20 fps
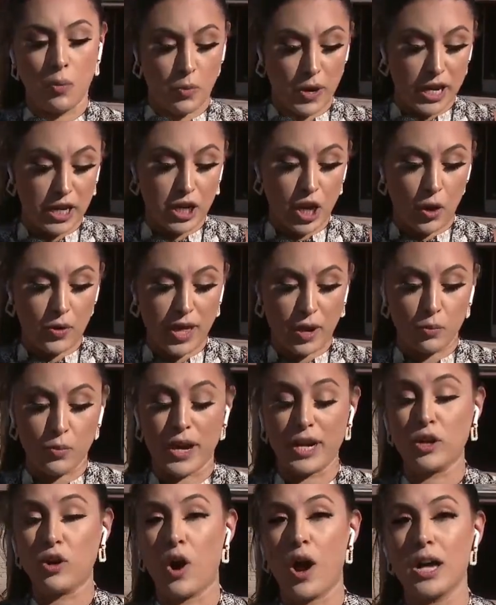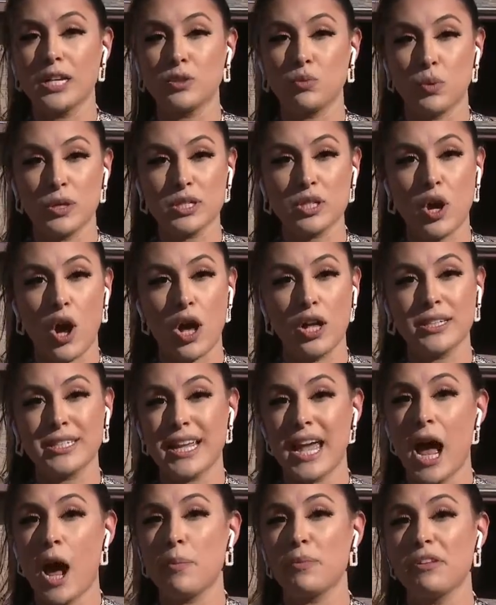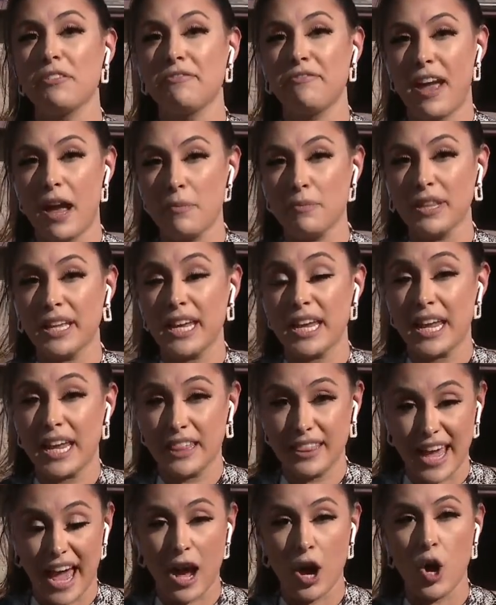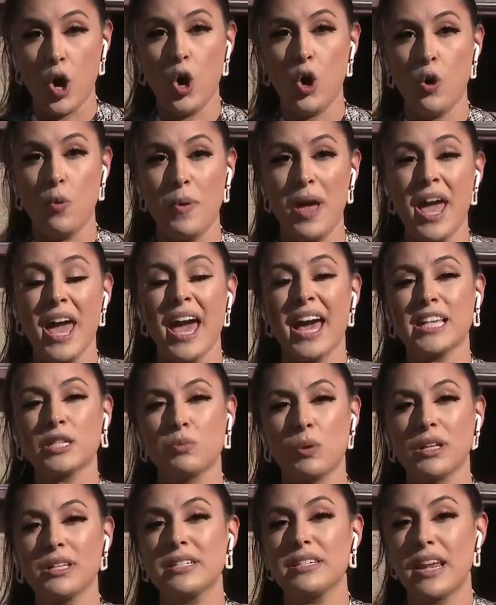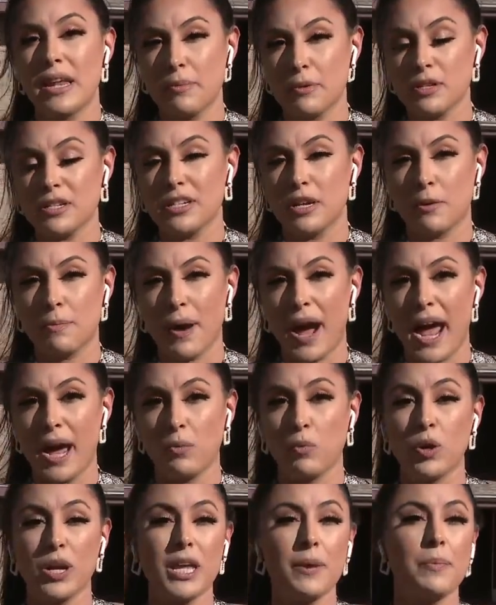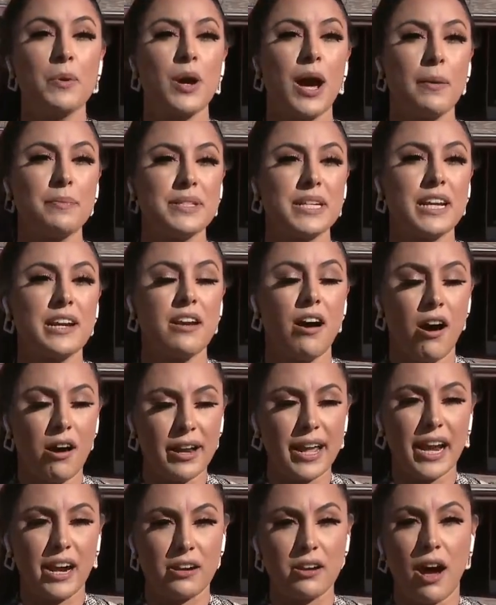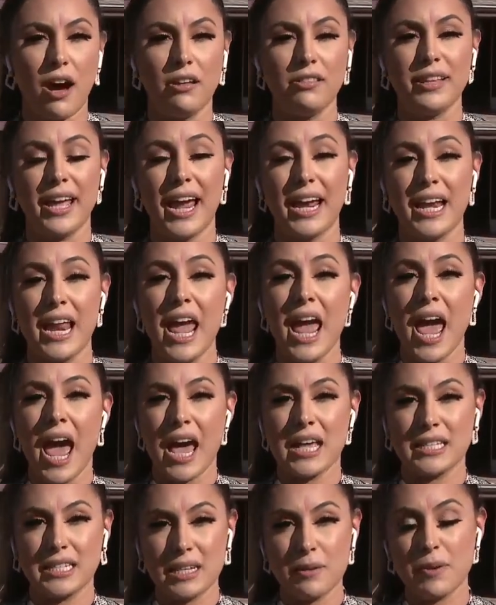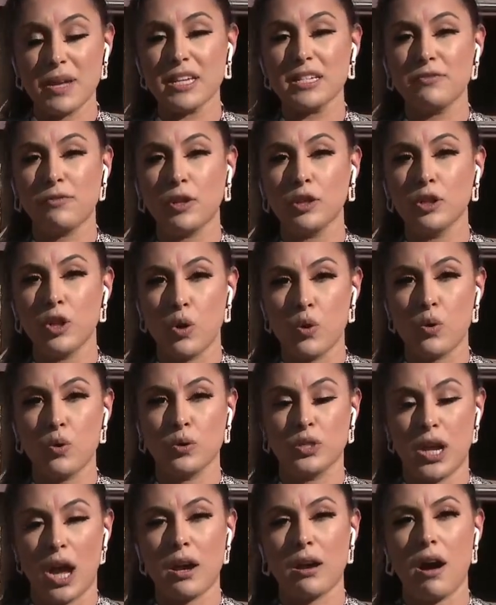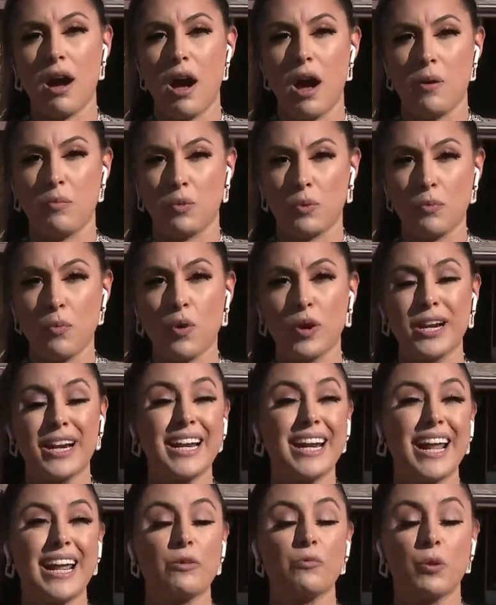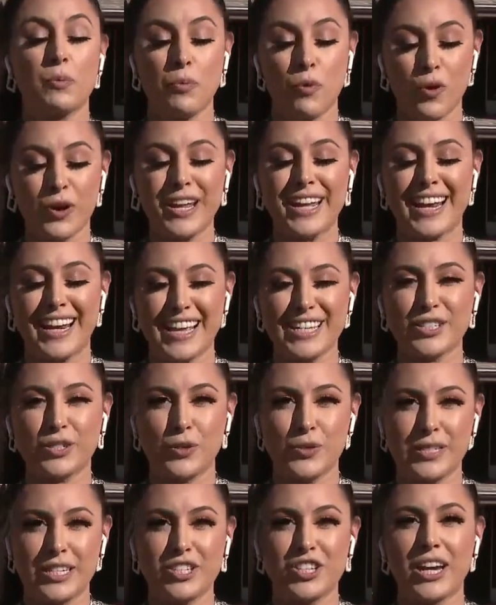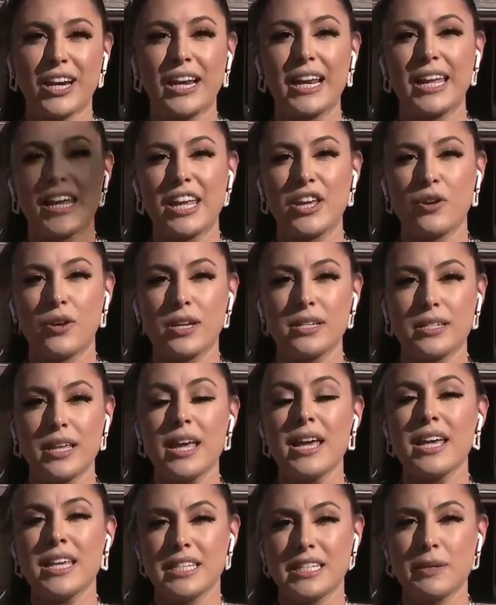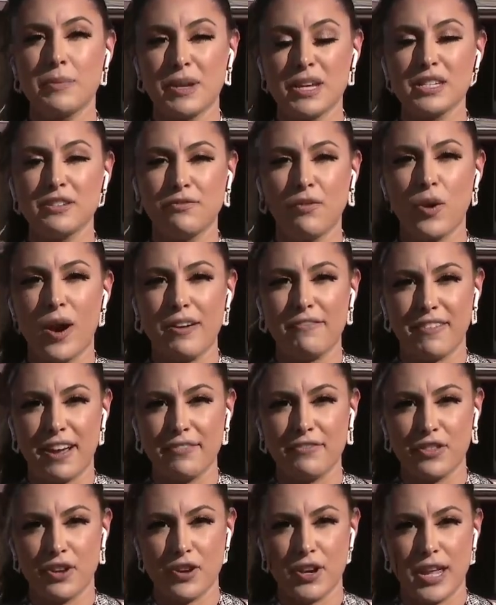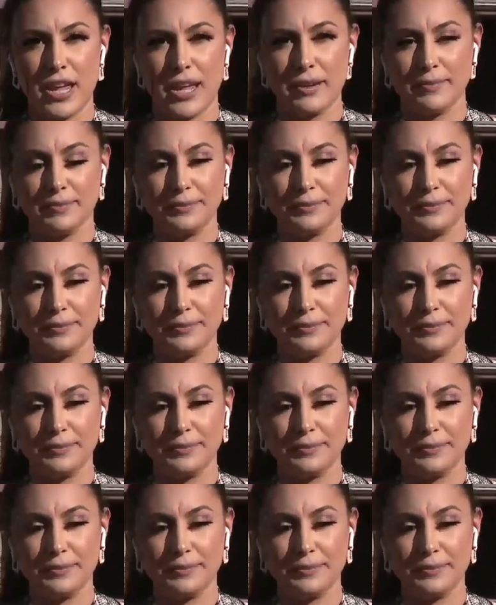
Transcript: we know that Red Cross was called to help the family in that home as well as neighbors nearby. We'll keep you updated on air and online at cbs4local.com. Reporting in Las Cruces, Jacqueline Quinones, CBS 4 at 5:30.